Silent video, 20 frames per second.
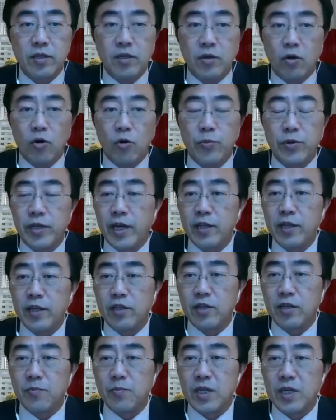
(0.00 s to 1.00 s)

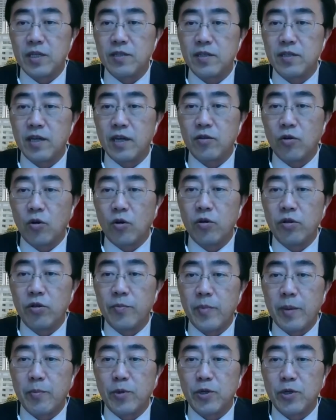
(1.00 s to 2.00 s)
open-ended means that all the
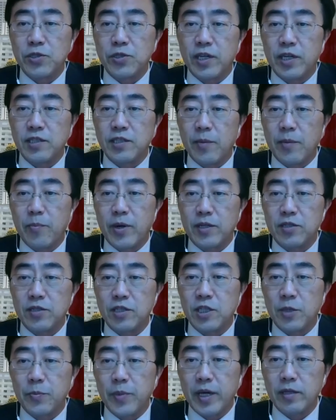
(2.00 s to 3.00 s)
member states can
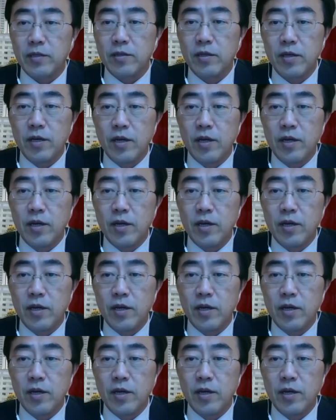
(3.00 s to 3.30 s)
participate.